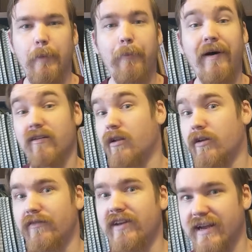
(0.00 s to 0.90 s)
but there are a lot
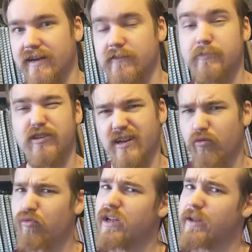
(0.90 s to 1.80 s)
of negatives, but you get a
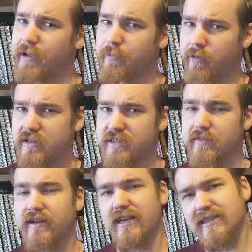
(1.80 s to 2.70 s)
really big positive.
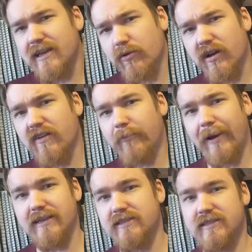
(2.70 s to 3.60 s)
And that's how it kind of
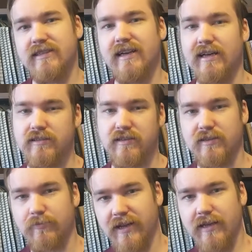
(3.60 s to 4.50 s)
balances it out. So there's
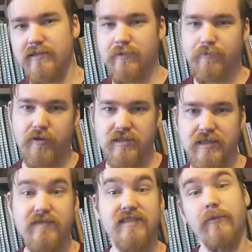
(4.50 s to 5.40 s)
some negatives and
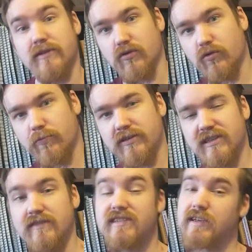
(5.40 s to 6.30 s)
positives, some that's all
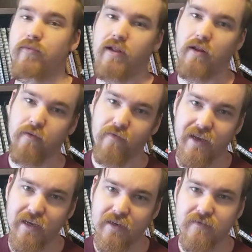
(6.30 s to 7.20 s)
positives, some with a lot of
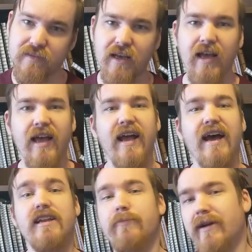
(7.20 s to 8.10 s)
negatives,
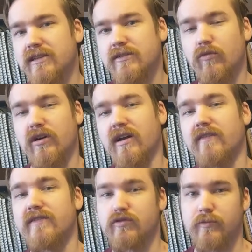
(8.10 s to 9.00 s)
and it depends on what kind
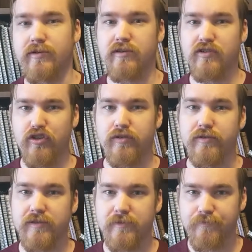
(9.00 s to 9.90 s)
of descriptor you choose.